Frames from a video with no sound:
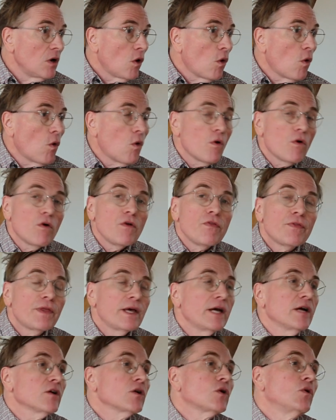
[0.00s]
or
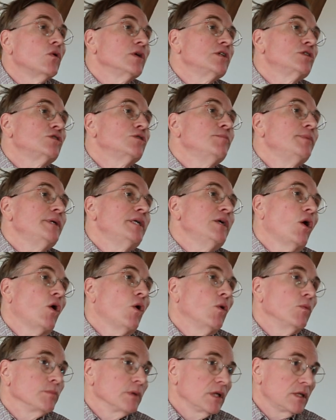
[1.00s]
they're going to be
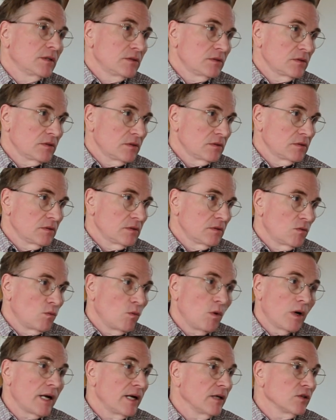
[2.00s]
homeless.
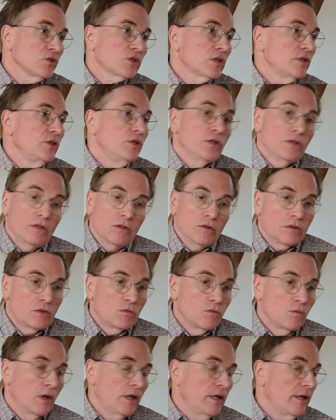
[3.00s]
What else can you,
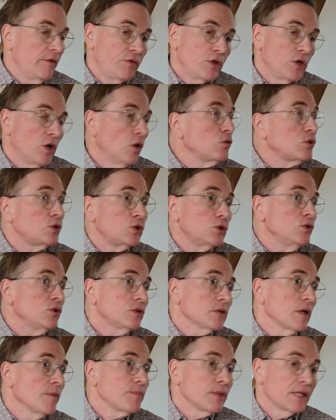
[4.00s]
uh, if you don't do
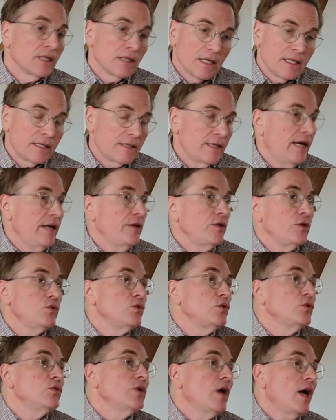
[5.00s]
something like that, you
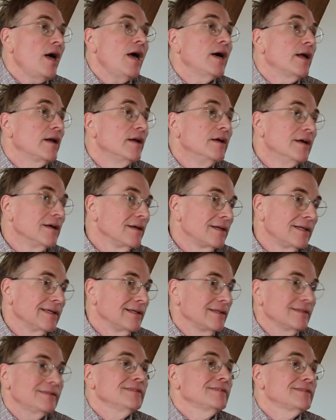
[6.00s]
do not get a
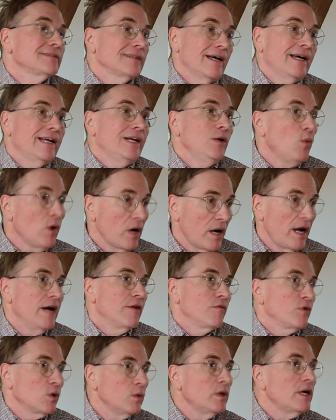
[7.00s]
society where
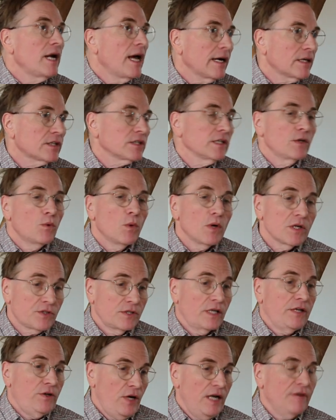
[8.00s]
everyone actually works.
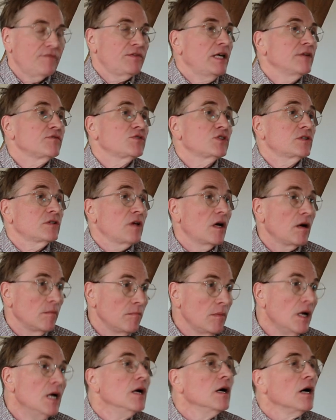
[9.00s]
Then you have to have
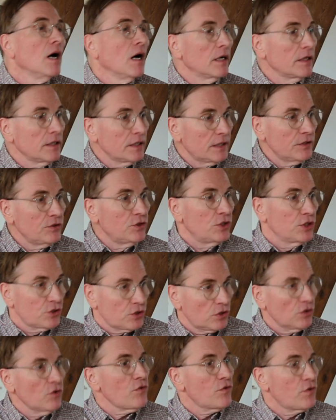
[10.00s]
some
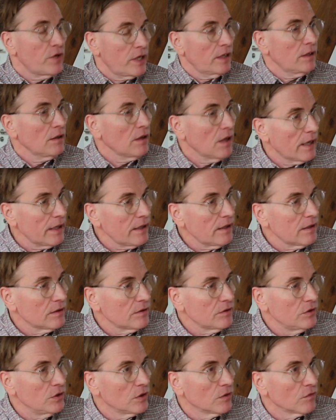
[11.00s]
unconditional thing like
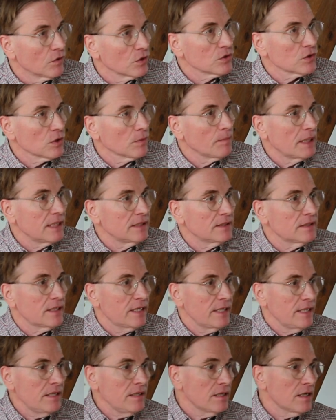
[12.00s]
universal basic
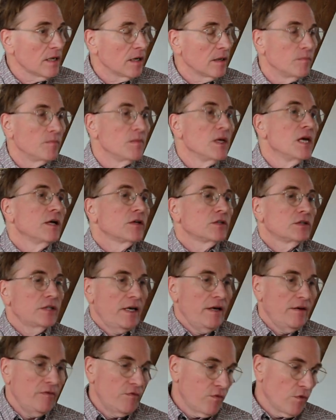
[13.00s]
income to,
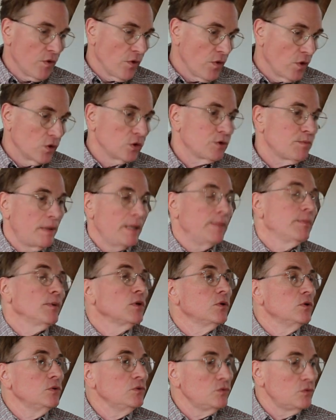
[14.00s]
for those people
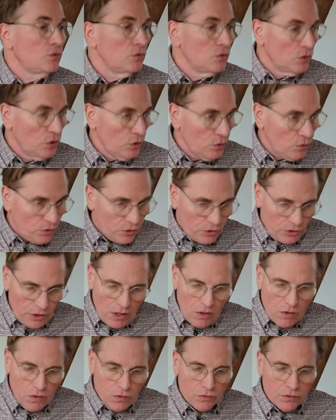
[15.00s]
who, who
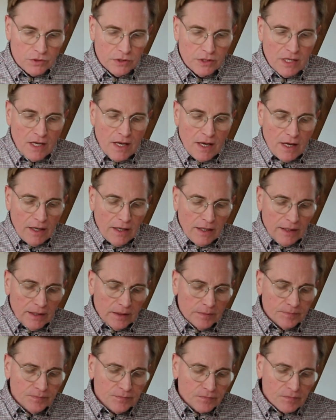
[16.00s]
don't.
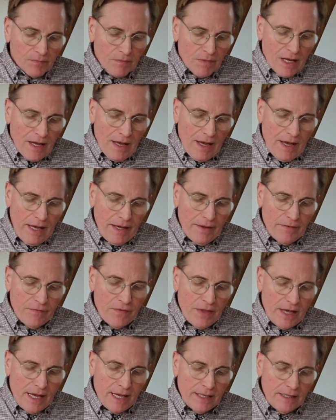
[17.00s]
Um, and
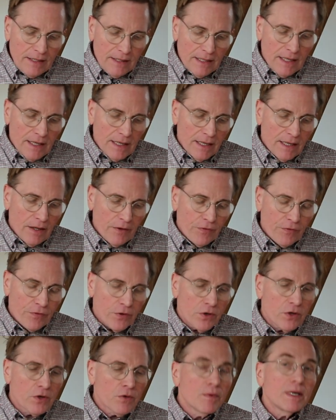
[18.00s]
then a
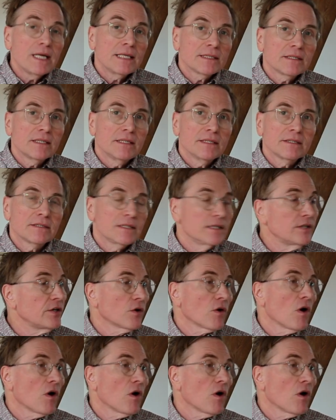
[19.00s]
third reason is that you're